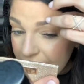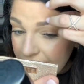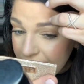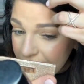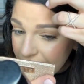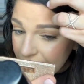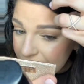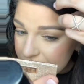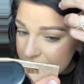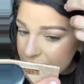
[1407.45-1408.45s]

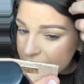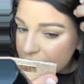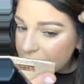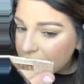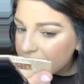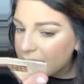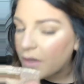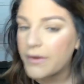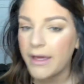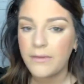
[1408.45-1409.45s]
Ah!
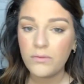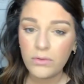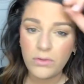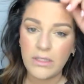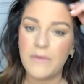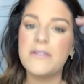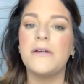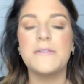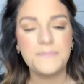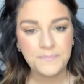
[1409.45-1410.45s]
Okay, woohoo, that was
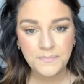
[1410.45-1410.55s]
close.